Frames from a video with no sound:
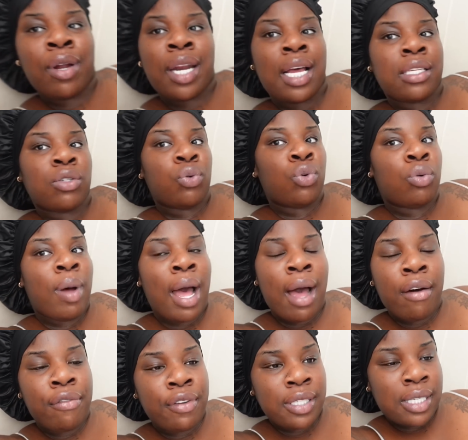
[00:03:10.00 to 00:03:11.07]
that has all my
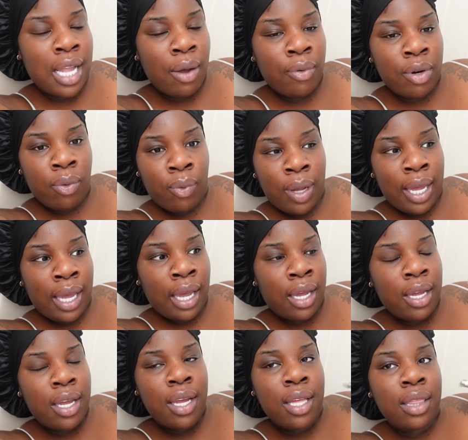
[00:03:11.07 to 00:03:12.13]
outfits that i want to wear
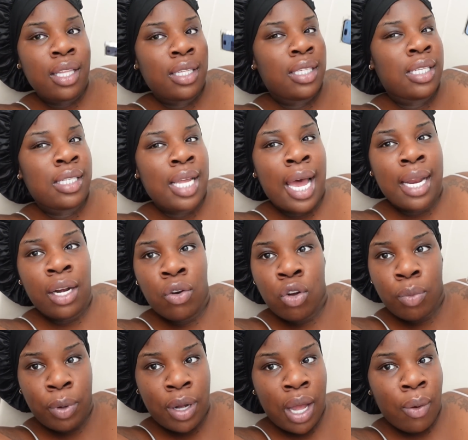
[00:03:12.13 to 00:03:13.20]
the desired
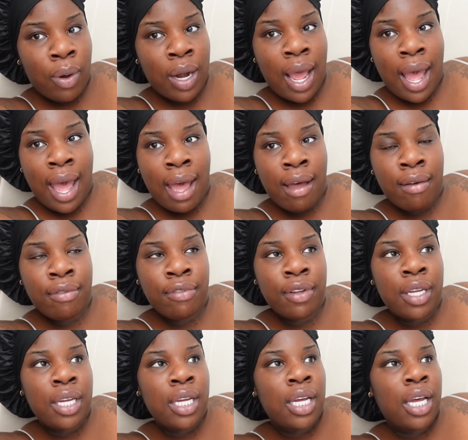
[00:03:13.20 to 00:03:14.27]
lookbook i want to have
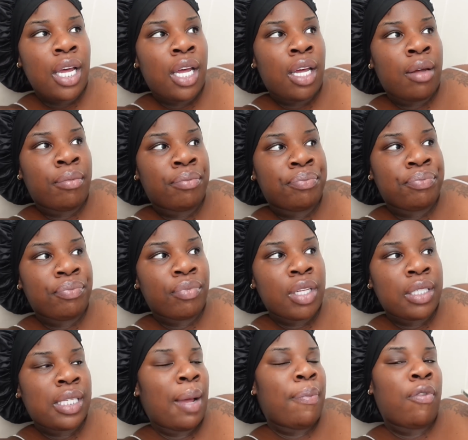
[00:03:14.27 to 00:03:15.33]
um
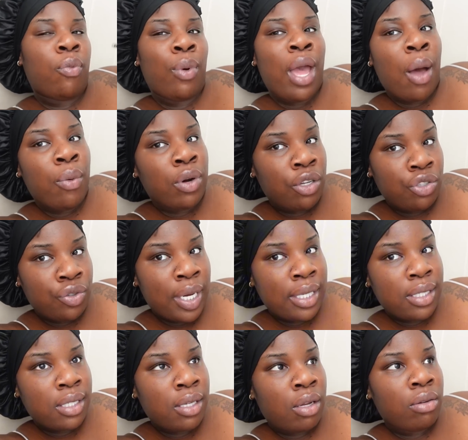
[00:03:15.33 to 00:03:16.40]
the type of way I want to dress.
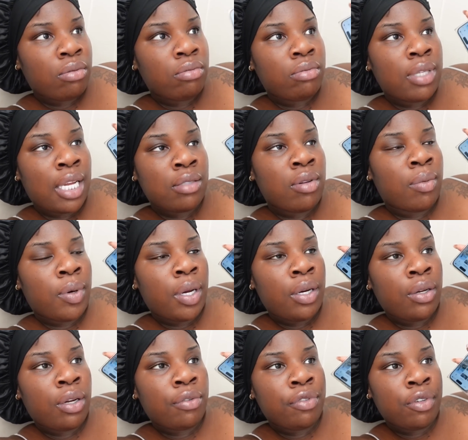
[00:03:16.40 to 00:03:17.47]
So that's what I'm kind
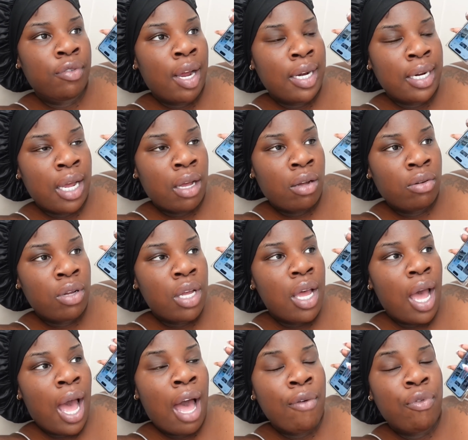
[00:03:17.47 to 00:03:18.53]
of looking through right now.
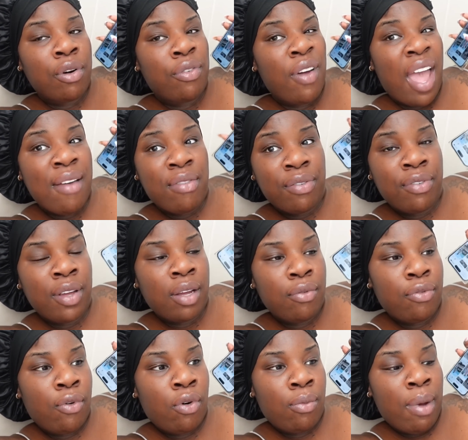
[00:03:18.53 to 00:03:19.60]
I have one for everything
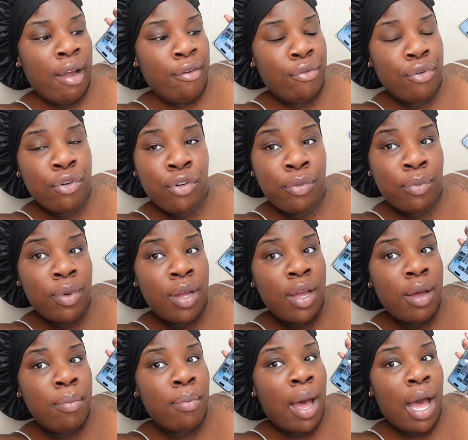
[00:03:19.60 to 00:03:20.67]
for my room,
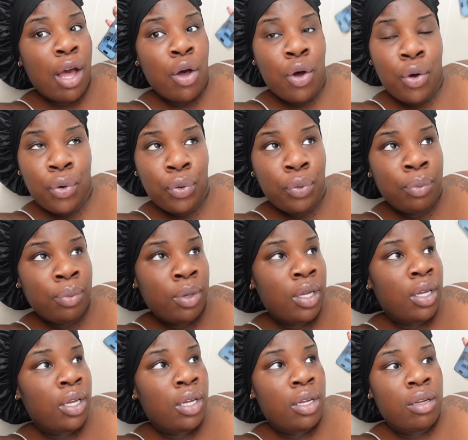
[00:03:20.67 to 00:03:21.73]
my home,
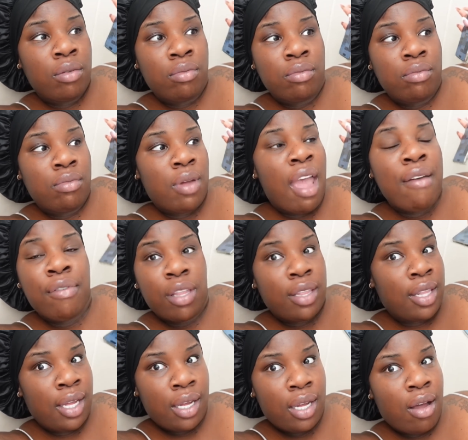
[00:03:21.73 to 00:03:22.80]

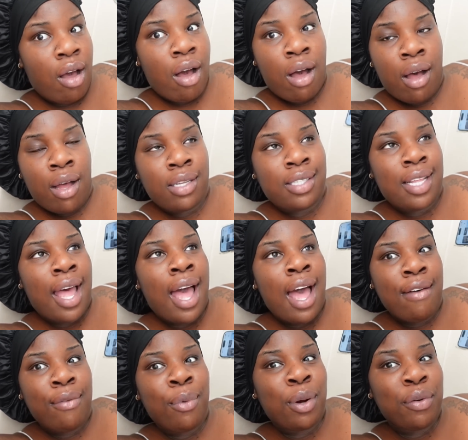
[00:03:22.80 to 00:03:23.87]
everything. Cars, like I
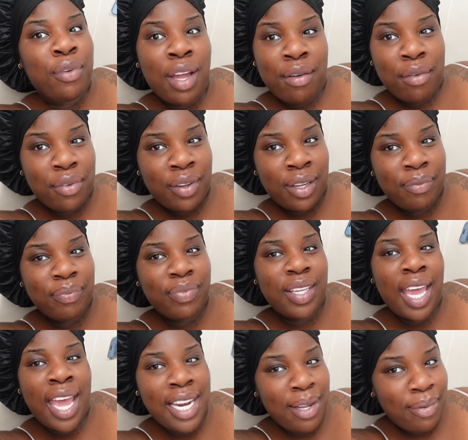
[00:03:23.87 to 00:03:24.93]
have one for everything.
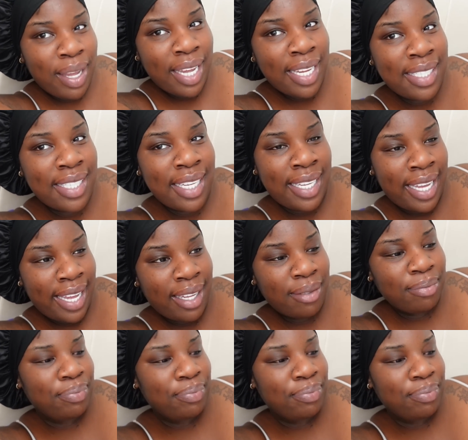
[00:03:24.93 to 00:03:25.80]
Anyways, yeah.